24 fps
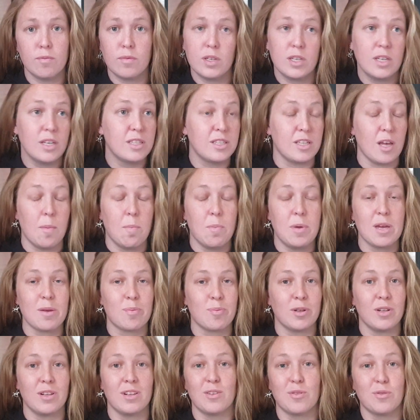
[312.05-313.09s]
Some
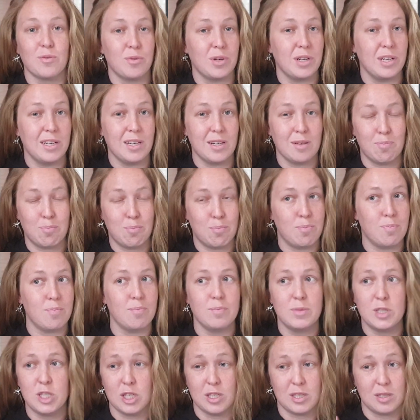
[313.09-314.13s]
people really
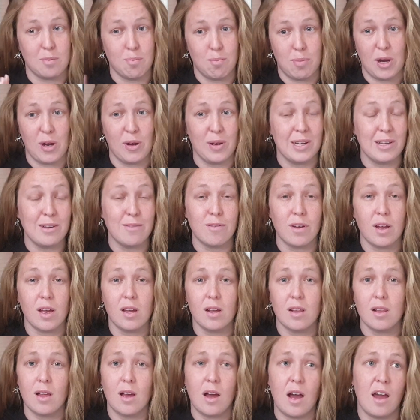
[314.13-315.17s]
just barely
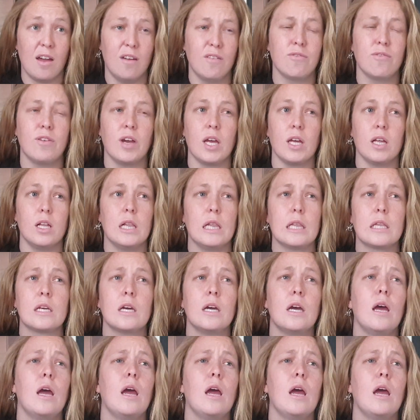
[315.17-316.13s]
fail. I failed